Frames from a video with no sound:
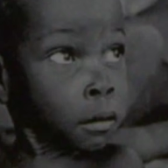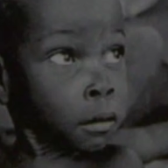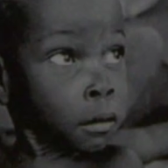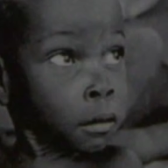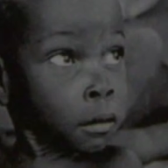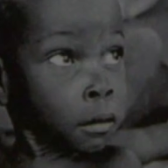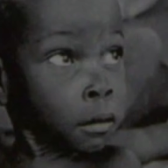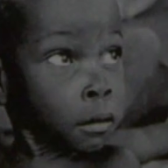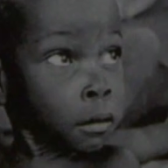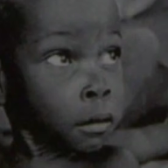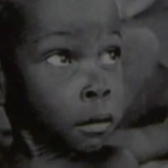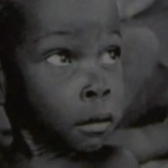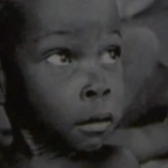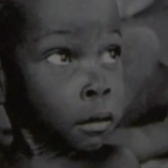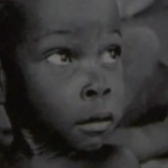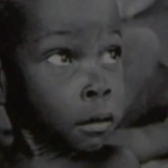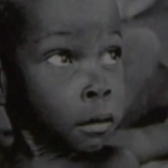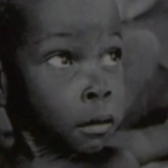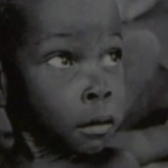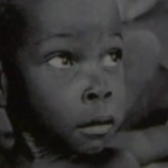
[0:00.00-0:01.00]
that we never hear
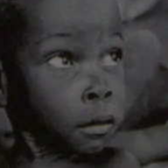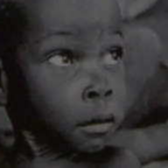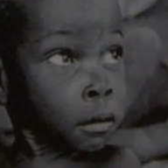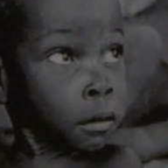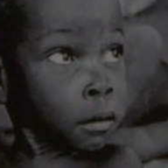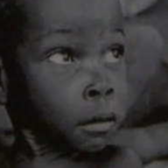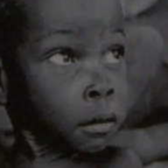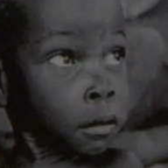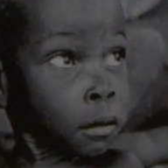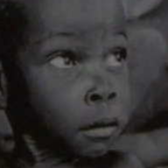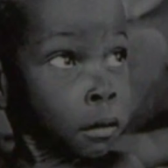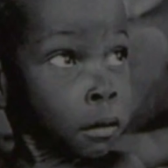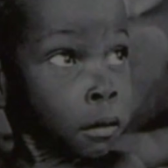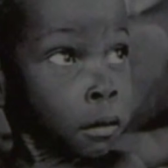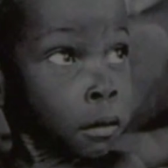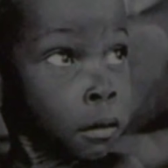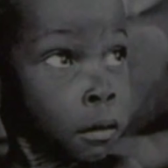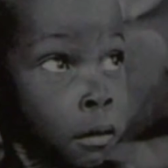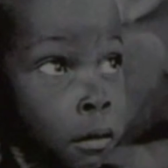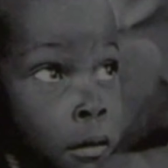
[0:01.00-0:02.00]
about on our news.
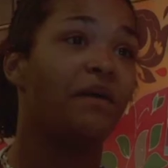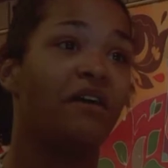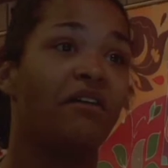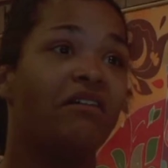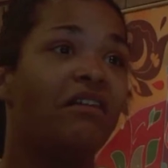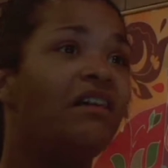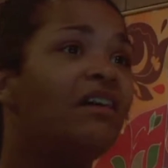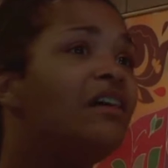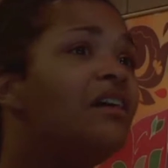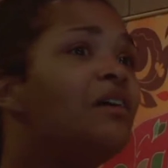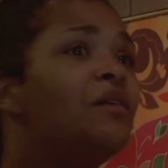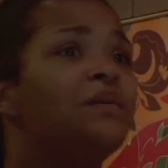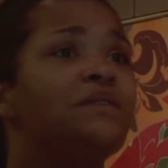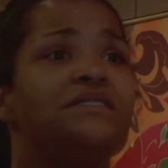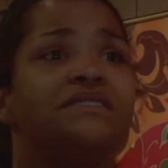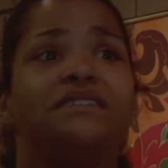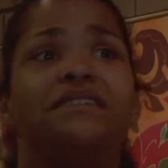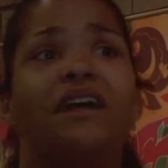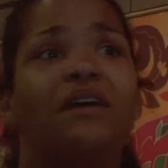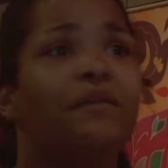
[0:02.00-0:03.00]
We hear about what
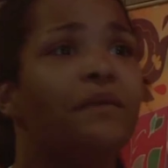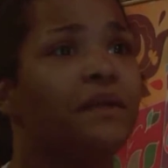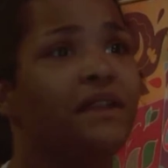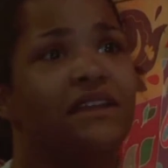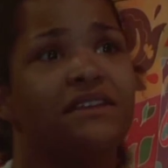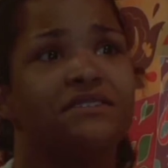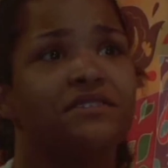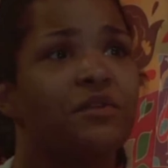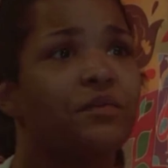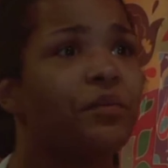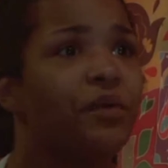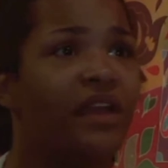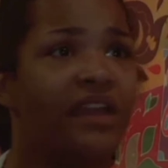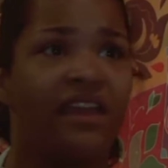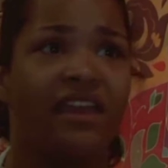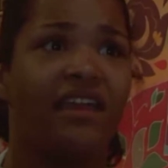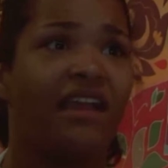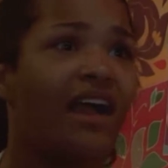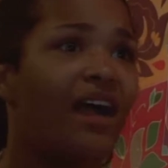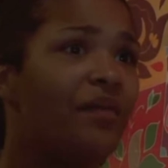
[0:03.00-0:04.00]
celebrities are
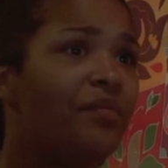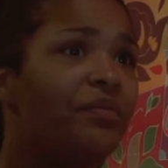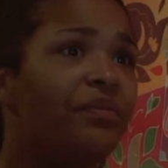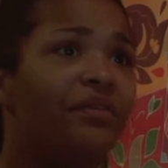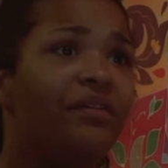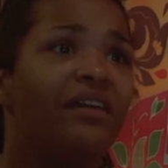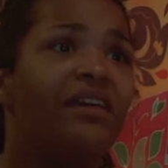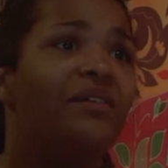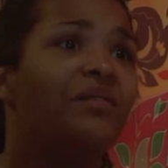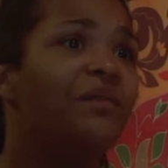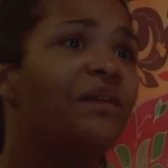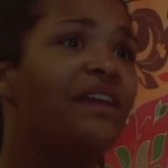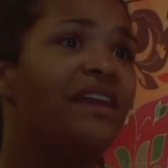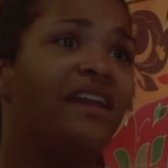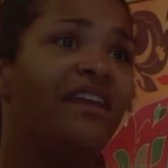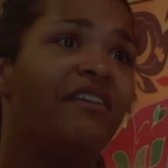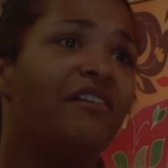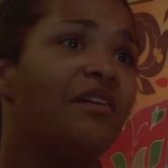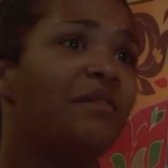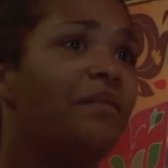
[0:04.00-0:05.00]
breaking up, and we
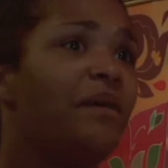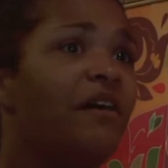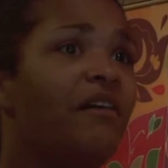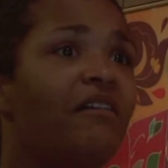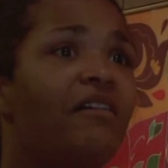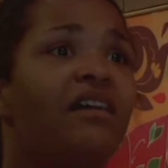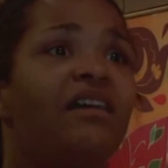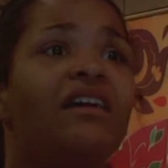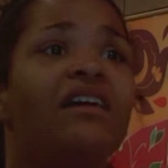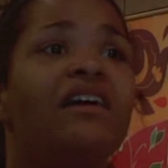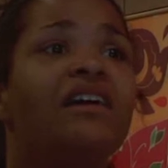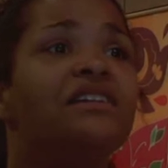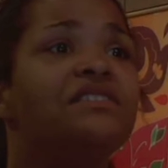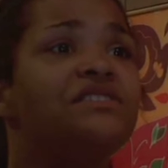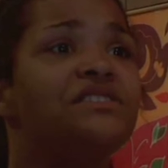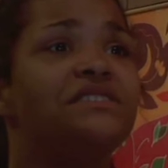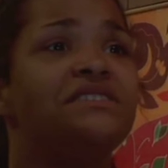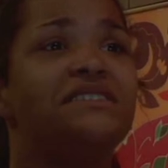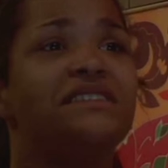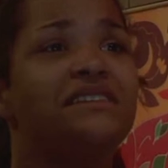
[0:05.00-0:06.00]
hear about
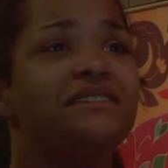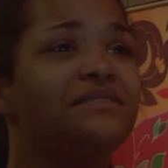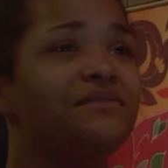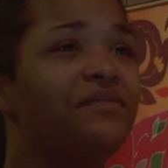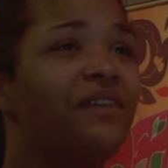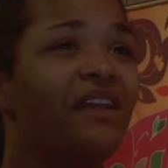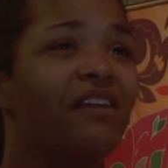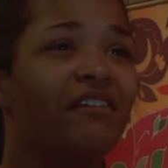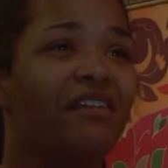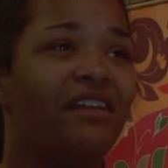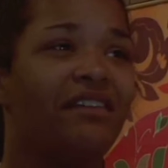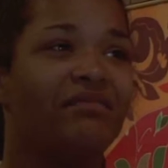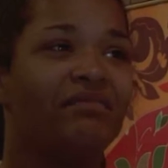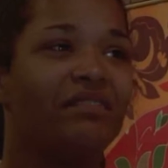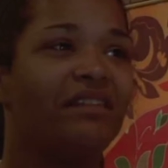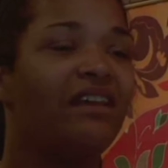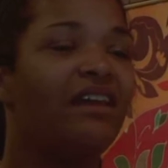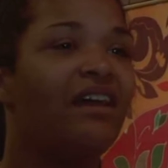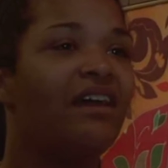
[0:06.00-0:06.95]
just these very